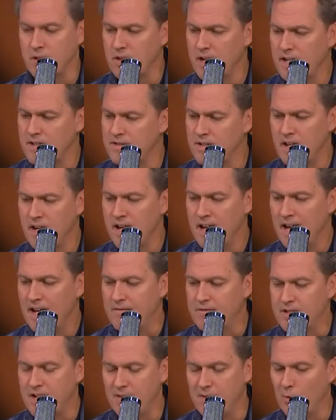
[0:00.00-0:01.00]
When you guys
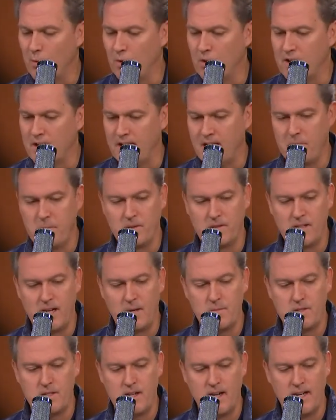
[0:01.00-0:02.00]
have said the word a couple
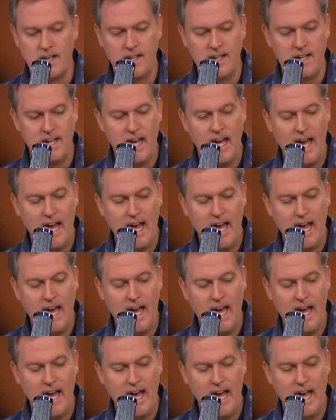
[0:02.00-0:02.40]
times tonight,